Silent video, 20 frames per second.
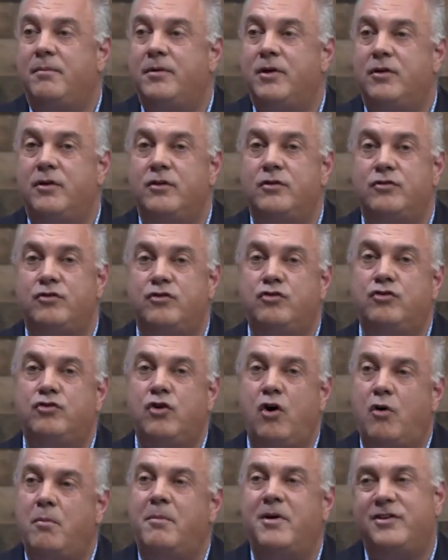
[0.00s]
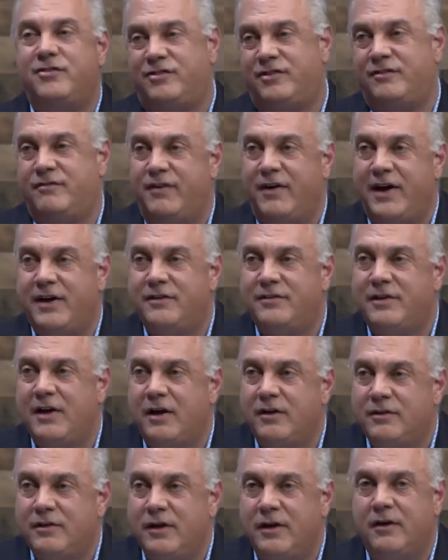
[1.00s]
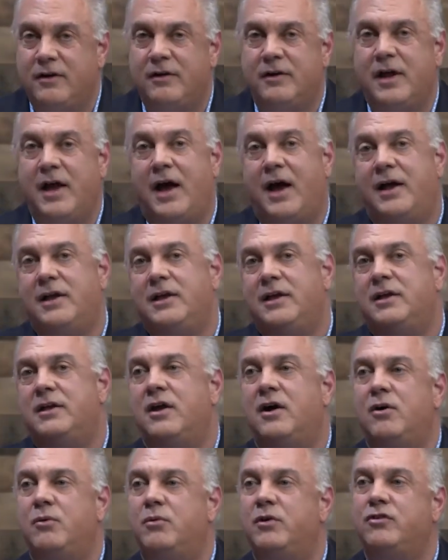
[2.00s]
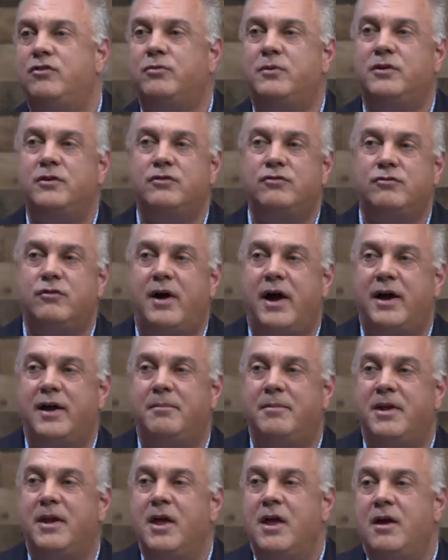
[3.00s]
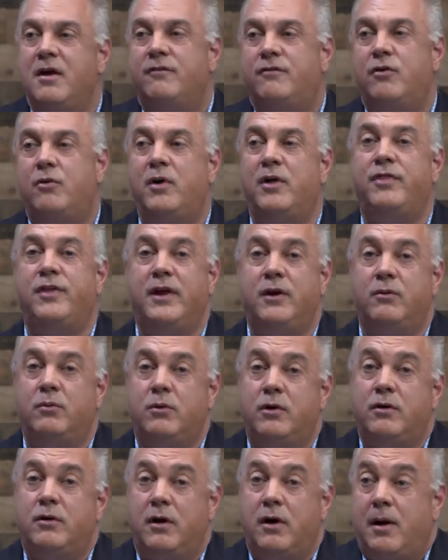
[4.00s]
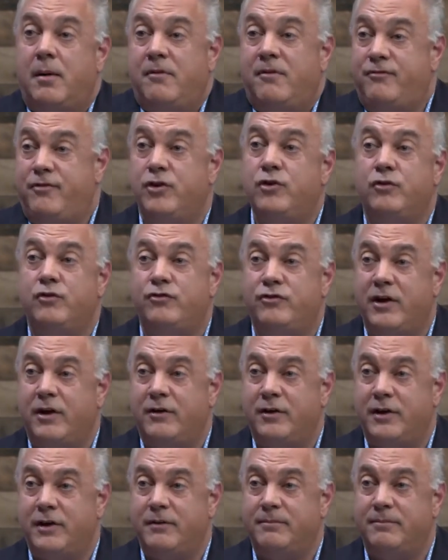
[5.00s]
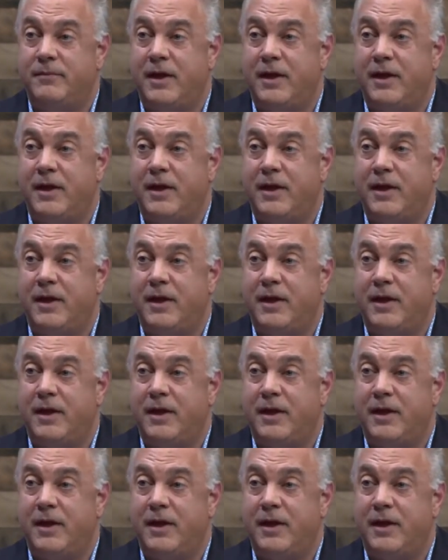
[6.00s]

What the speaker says: You know, there's so much advice out there. And how do you know which one's right? I mean, for one thing, I'm a fiduciary.